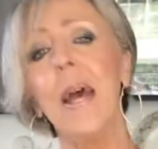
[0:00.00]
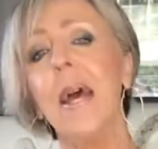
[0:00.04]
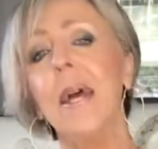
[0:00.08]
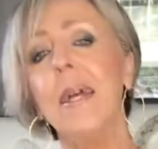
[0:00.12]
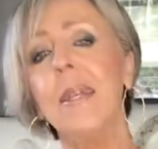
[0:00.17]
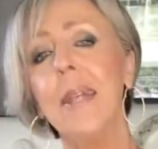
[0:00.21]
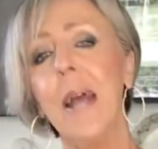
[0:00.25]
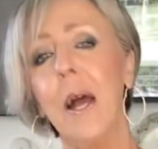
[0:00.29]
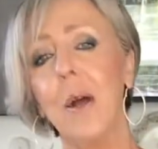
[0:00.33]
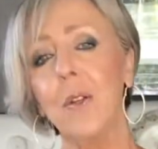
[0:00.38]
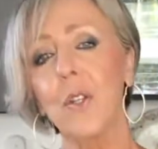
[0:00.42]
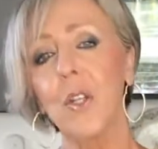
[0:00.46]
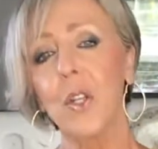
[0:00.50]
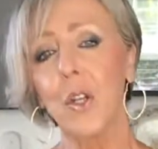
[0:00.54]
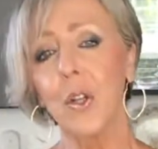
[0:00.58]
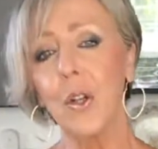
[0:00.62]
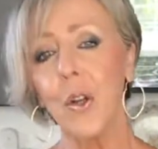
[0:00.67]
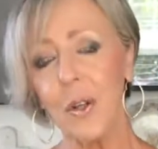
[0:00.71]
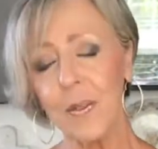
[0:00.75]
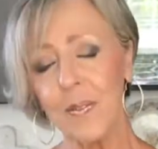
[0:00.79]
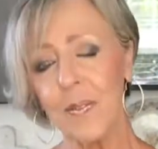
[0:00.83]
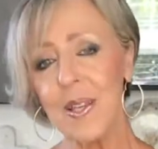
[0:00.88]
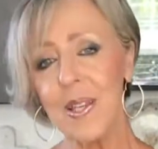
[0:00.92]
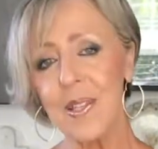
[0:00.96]
Now to
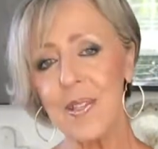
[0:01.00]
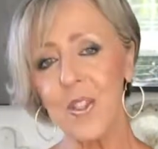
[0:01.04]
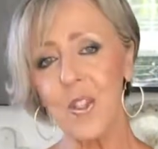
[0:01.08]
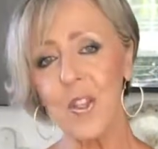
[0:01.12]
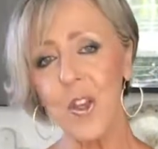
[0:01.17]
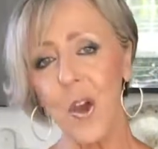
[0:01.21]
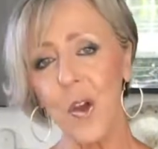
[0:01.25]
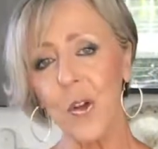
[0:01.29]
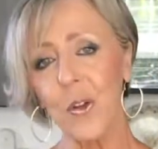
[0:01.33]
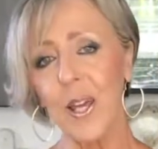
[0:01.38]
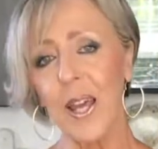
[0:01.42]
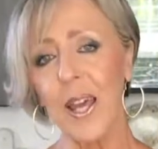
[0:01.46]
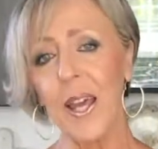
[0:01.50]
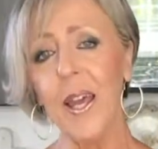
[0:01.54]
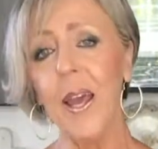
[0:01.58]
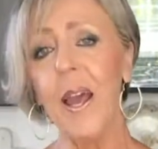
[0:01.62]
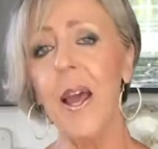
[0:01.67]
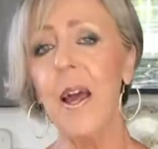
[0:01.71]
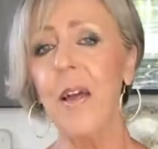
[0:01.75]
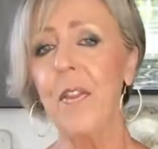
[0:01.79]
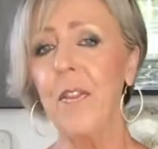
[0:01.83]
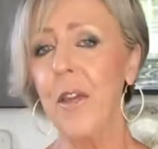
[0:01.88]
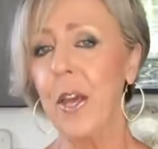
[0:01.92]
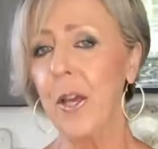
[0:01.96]
cook these gnocchi,
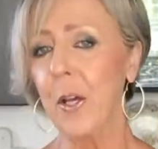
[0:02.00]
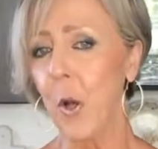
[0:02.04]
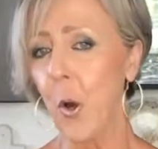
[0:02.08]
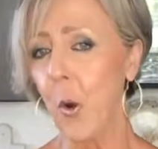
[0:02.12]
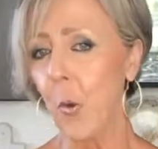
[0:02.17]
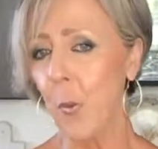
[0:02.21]
they go